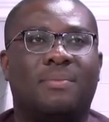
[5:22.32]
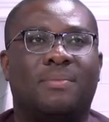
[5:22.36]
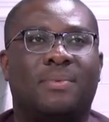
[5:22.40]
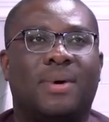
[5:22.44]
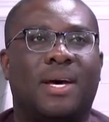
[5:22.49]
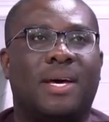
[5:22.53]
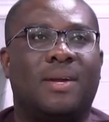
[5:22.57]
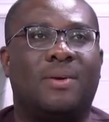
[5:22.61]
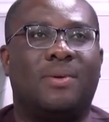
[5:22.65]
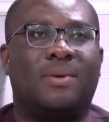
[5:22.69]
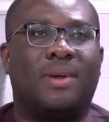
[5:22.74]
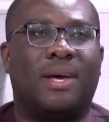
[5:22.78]

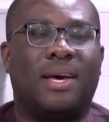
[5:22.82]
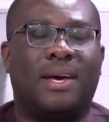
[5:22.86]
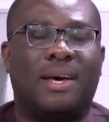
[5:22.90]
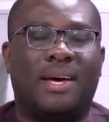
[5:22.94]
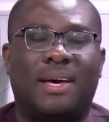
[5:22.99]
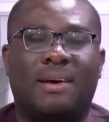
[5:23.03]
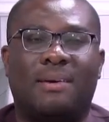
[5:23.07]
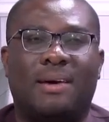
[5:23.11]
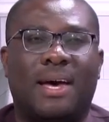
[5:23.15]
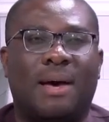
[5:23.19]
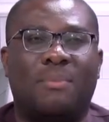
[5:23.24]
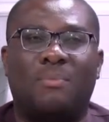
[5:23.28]

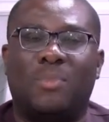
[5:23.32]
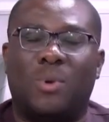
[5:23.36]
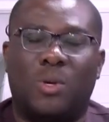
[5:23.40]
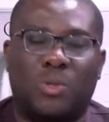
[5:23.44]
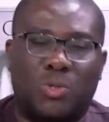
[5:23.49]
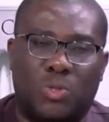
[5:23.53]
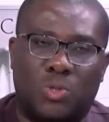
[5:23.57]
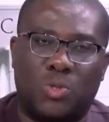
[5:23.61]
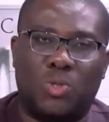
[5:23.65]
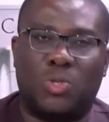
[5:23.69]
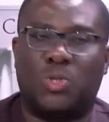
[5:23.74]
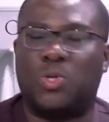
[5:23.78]
I'm
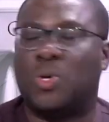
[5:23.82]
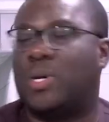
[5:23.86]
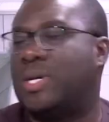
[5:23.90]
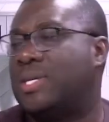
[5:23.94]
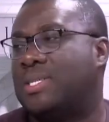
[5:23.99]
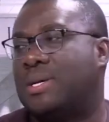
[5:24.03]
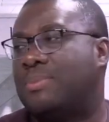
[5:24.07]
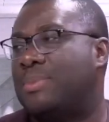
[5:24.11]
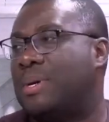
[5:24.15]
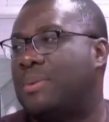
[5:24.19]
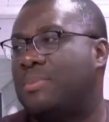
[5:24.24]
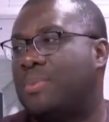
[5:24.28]
not too sure
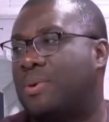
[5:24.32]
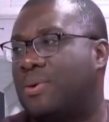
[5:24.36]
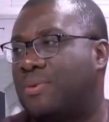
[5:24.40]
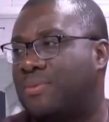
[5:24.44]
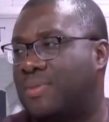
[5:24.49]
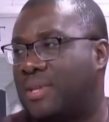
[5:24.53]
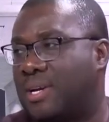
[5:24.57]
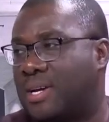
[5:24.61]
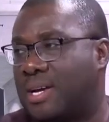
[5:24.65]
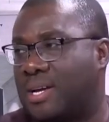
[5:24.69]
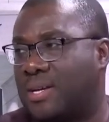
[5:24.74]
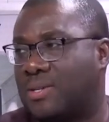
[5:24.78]
he's a member of
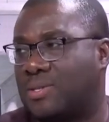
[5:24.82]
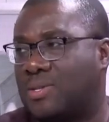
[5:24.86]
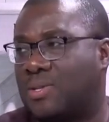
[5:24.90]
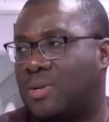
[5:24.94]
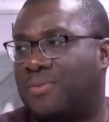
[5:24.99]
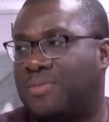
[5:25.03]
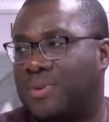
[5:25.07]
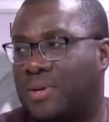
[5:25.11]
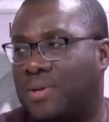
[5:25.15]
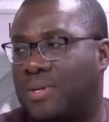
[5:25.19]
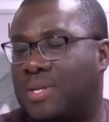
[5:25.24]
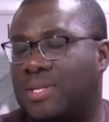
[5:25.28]
the Council
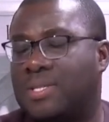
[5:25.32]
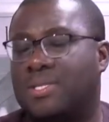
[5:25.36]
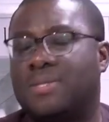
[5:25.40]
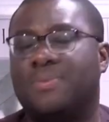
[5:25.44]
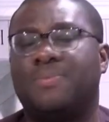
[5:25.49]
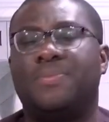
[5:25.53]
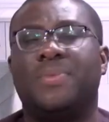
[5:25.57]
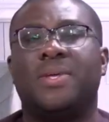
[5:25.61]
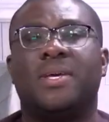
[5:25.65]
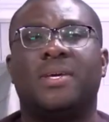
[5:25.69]
of Elders.